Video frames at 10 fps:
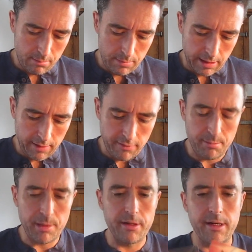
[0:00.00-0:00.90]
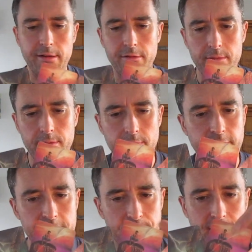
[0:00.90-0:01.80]
Be careful of burning out.
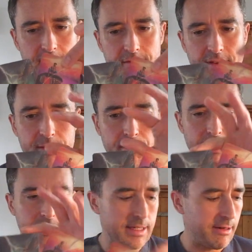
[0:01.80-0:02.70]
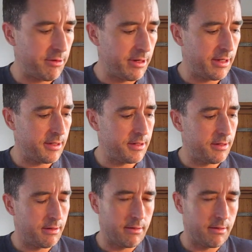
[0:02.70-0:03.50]
Fast pace, fast pace, tower hits,